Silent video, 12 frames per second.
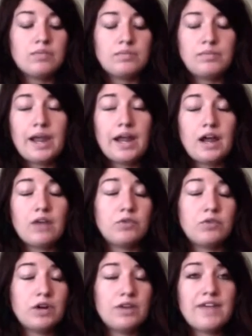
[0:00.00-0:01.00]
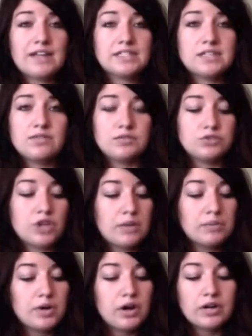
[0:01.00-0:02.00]
pay out for effective
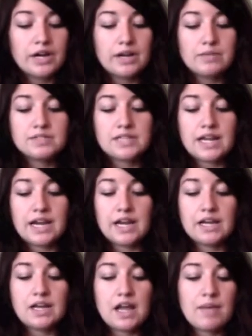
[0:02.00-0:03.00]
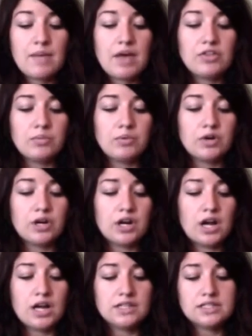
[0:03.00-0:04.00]
drug programs and other important
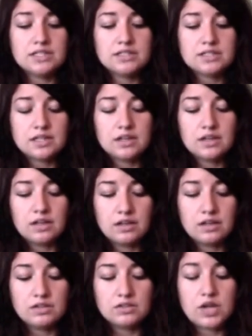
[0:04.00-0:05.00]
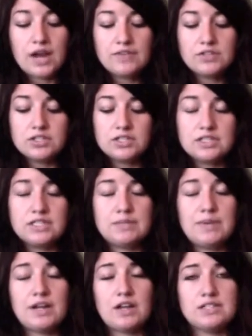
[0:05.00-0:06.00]
causes. So I've chosen to
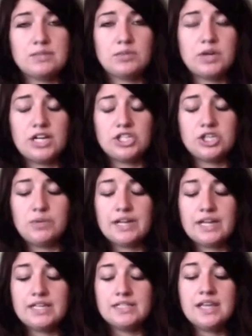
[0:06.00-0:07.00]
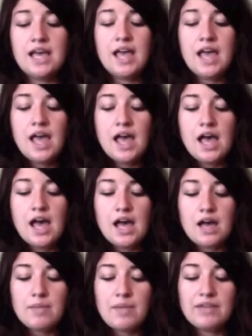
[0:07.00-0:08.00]
speak on this important issue because
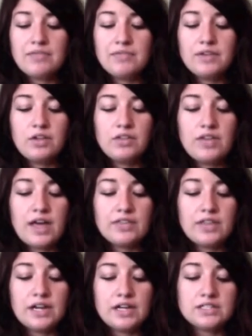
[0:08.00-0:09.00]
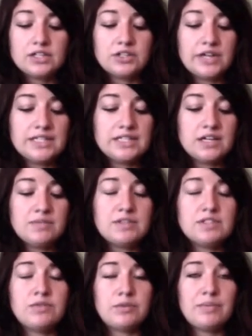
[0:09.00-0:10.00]
I feel that there is a great deal of
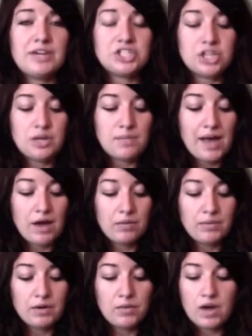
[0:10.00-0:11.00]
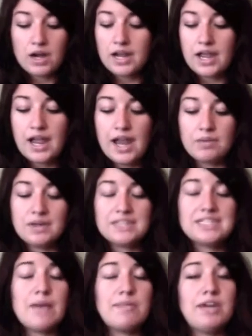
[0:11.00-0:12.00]
misinformation about marijuana and what
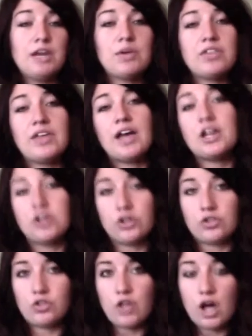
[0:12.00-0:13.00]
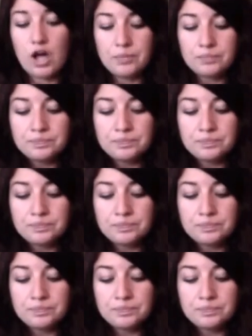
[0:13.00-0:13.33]
is happening with it under the law.